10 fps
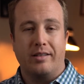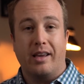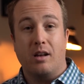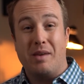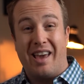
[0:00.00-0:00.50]
They
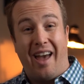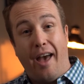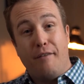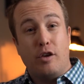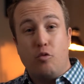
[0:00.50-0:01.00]
can be a
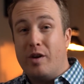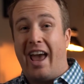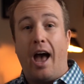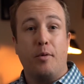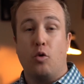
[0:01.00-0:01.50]
heavy
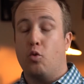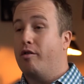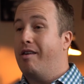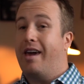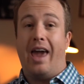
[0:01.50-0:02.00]
rehabber where
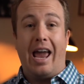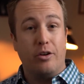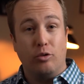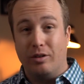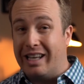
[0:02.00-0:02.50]
they
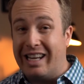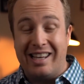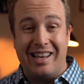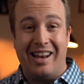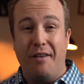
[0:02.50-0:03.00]
handle
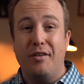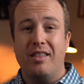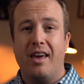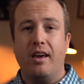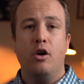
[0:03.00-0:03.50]
any and
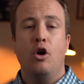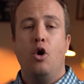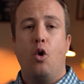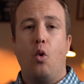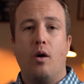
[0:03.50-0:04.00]
everything,
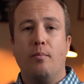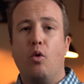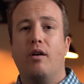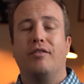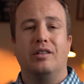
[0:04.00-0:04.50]
or
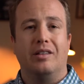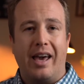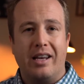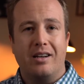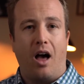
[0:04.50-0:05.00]
more of a
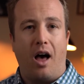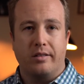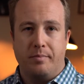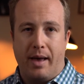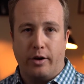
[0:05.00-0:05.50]
light
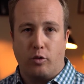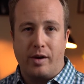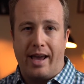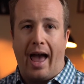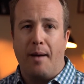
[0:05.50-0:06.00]
cosmetic
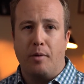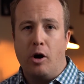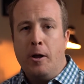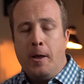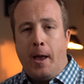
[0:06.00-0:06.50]
rehabber.